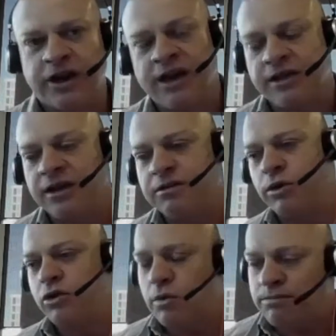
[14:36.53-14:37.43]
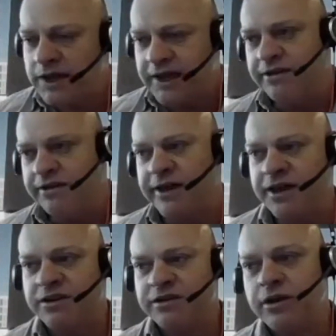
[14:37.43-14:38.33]
Now, what complicates
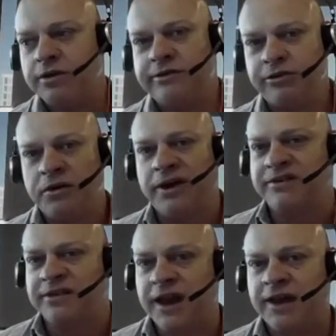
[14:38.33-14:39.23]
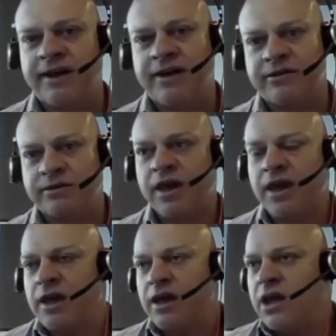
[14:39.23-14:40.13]
that in terms of trying to understand that is
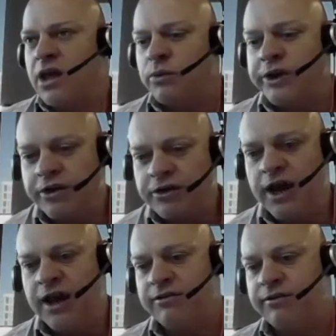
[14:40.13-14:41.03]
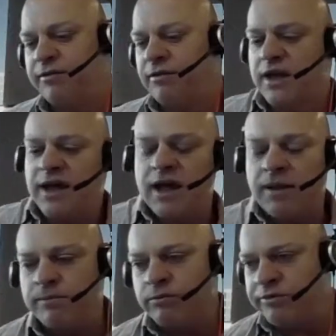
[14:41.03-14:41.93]
we don't have,
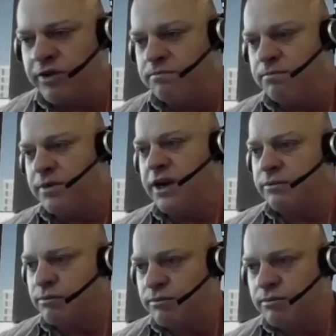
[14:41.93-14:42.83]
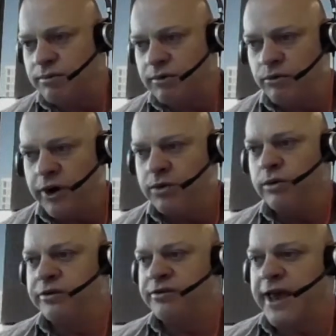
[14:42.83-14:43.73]
we've got,
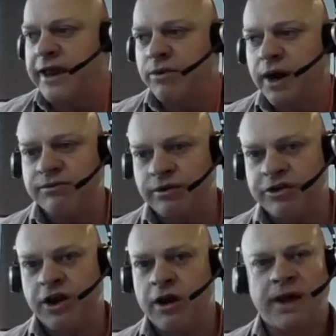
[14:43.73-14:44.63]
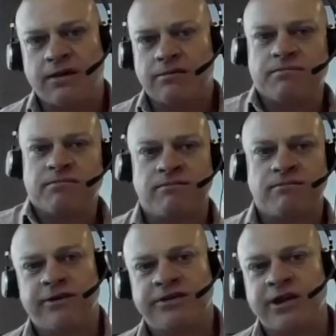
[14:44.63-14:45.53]
records of daily rainfall that go back
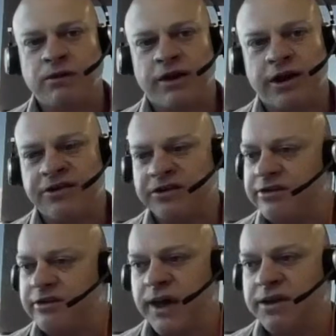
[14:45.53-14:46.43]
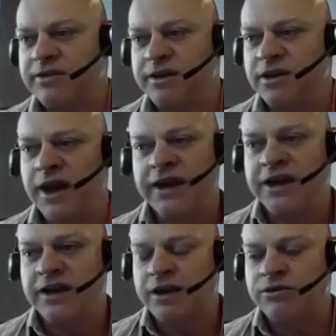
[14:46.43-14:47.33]
for some locations and back to the
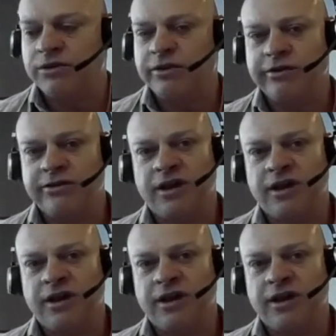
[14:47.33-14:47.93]
1800s.